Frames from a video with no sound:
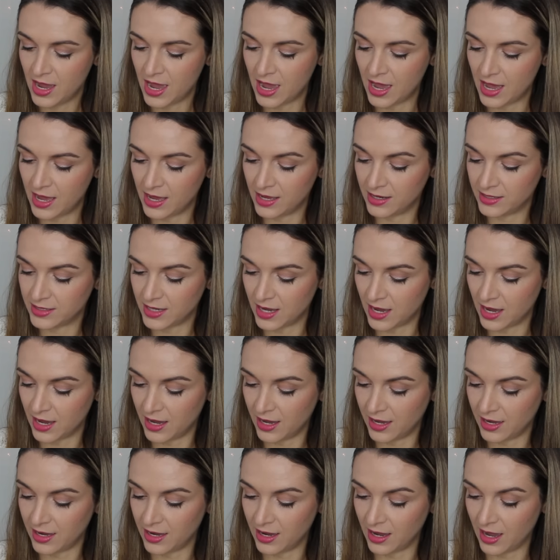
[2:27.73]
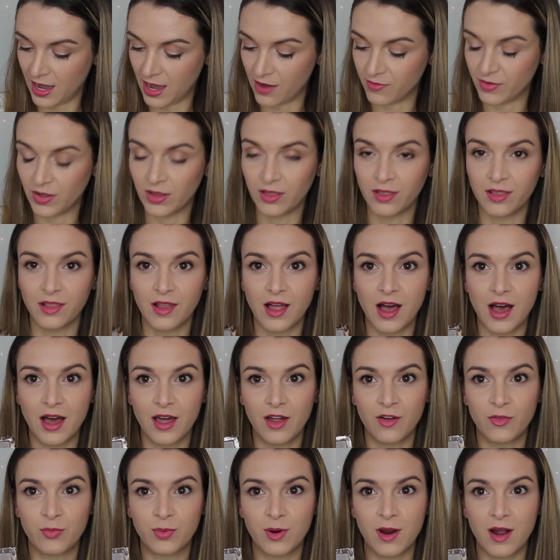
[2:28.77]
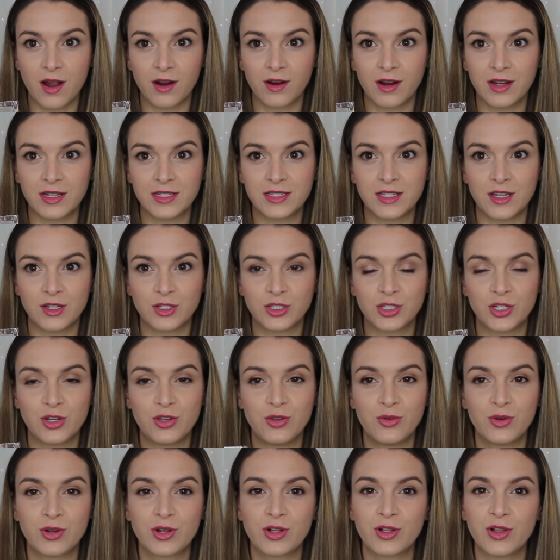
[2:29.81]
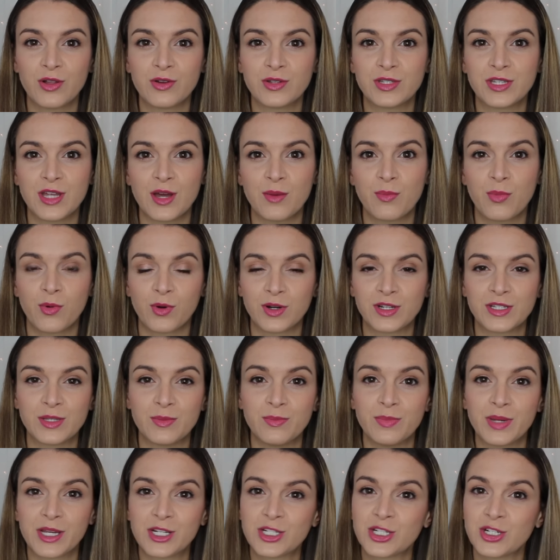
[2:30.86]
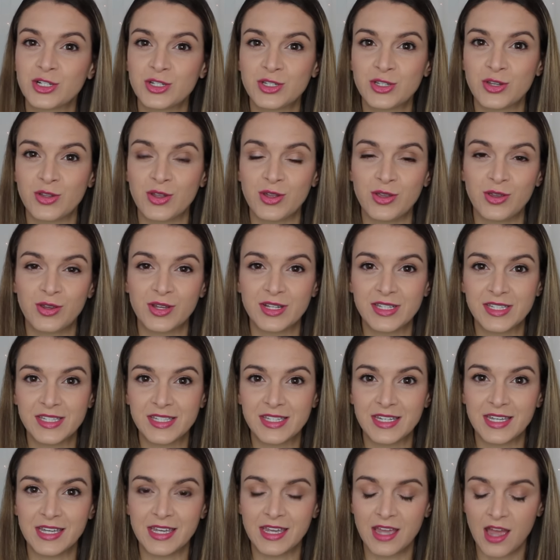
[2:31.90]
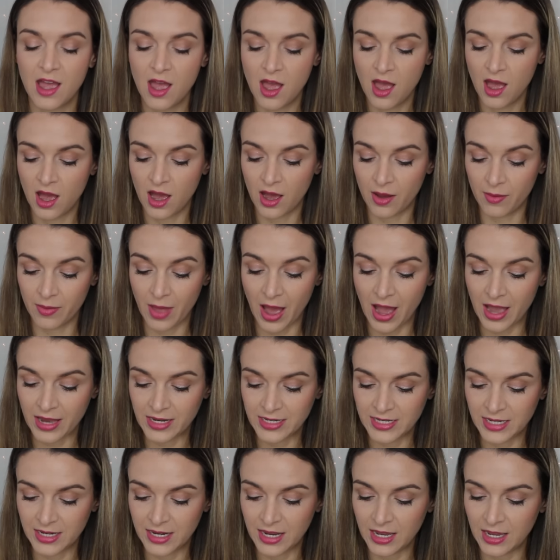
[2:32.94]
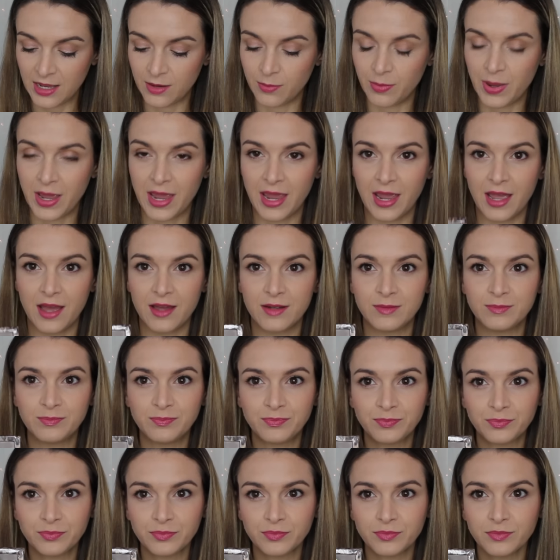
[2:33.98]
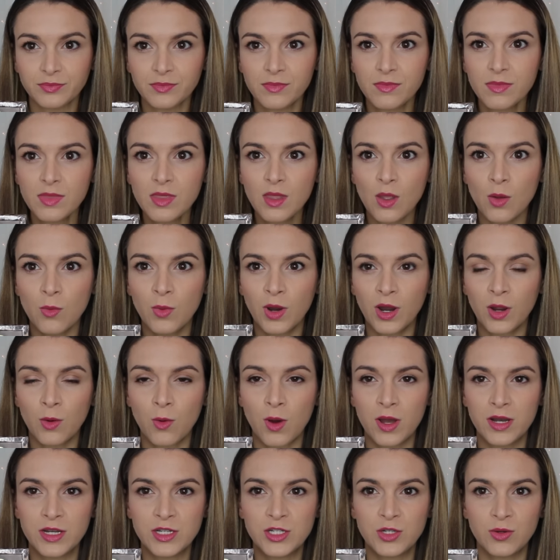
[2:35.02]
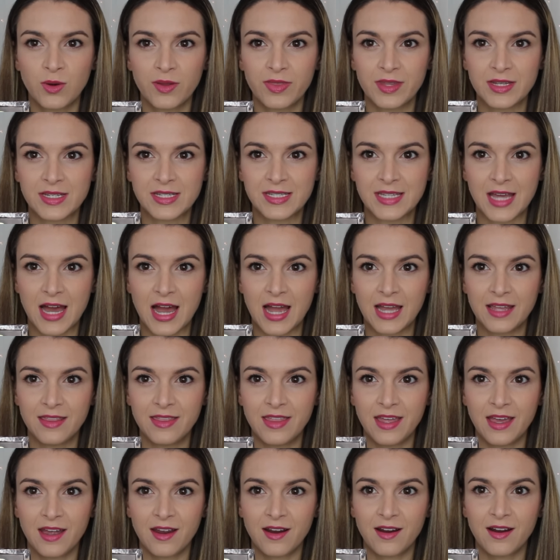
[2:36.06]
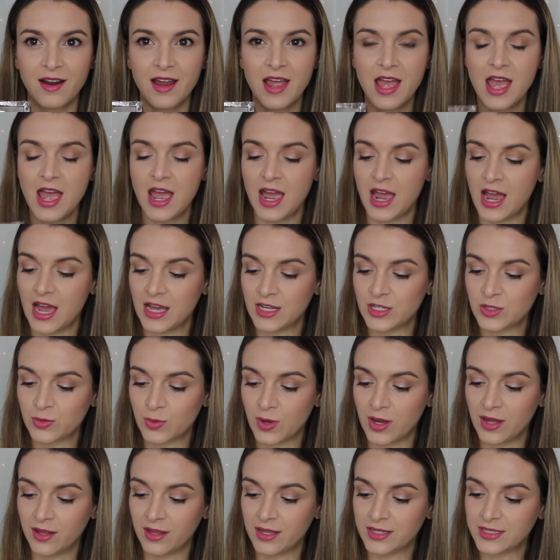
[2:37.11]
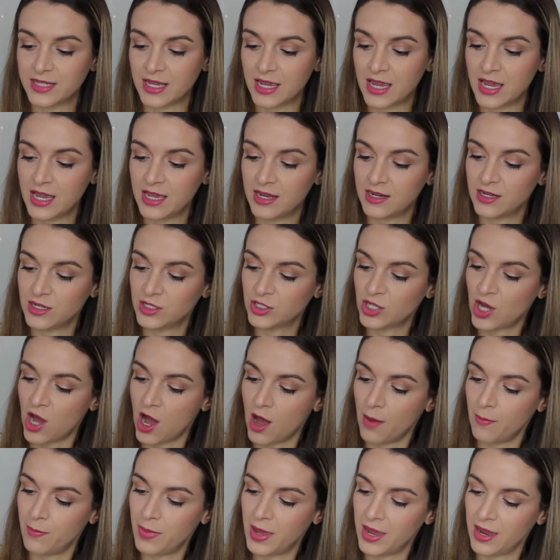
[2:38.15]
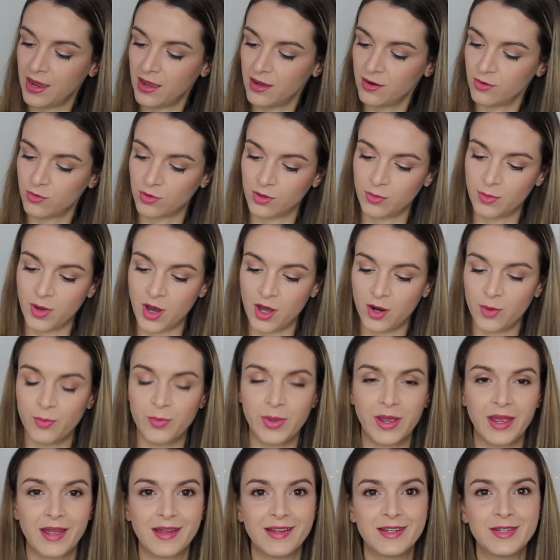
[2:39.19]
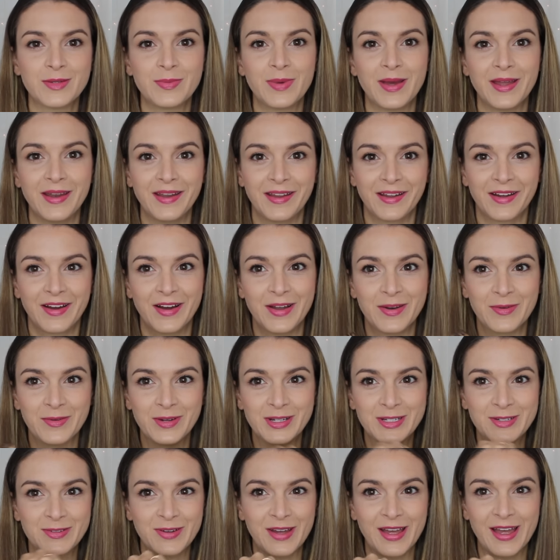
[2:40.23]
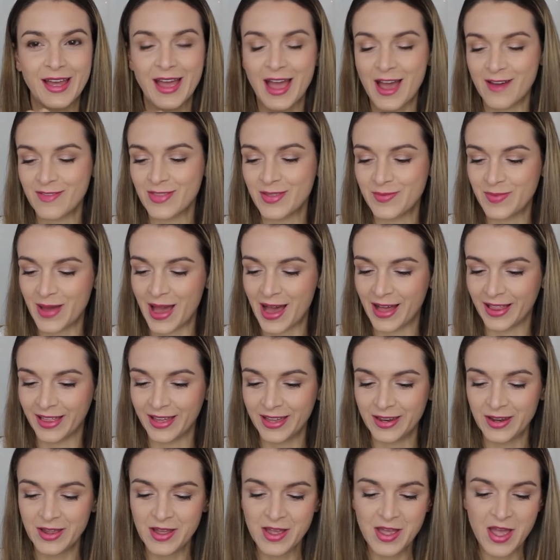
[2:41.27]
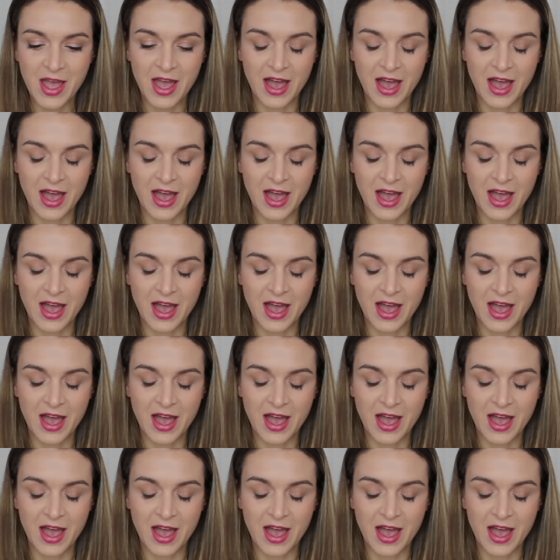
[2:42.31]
And I have a lot of progress. I'll show you a close-up or some pictures so that you can see. I did hit pan where I wanted to on the side there, as well as I hit top pan or bottom pan, depending on which way I have the palette.